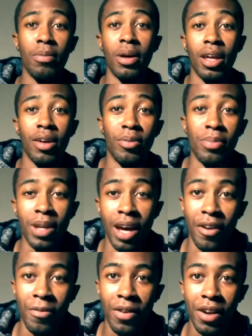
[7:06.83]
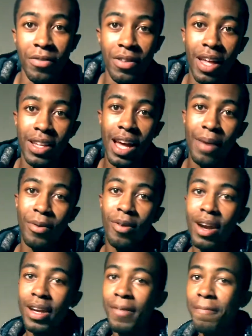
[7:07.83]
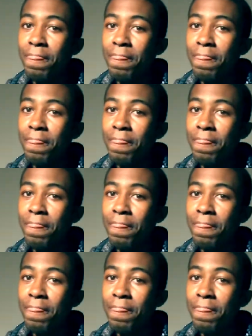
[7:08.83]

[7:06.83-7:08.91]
but it would be kind of funny for that to happen, right?